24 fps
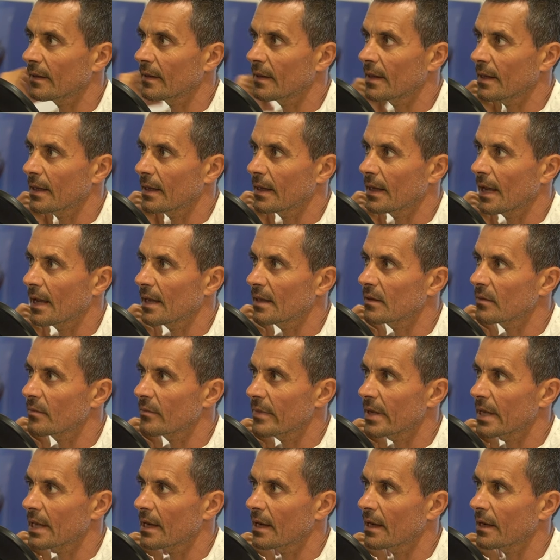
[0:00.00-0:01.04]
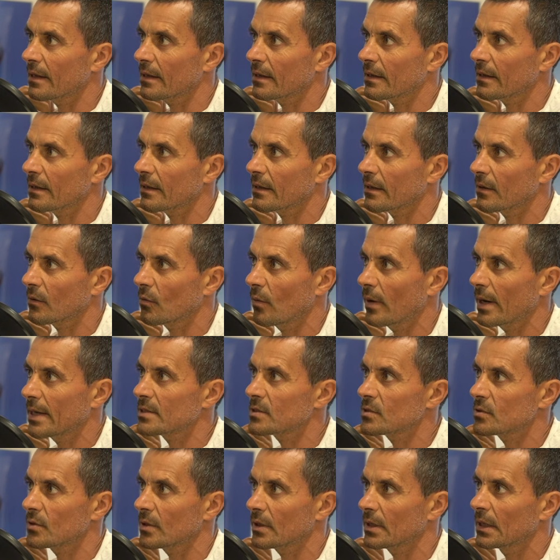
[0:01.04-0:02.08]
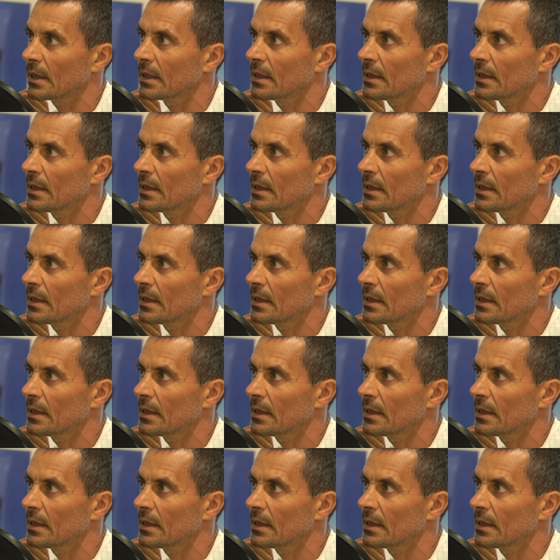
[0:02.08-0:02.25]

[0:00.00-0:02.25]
the 8 mil uh, wetsuit.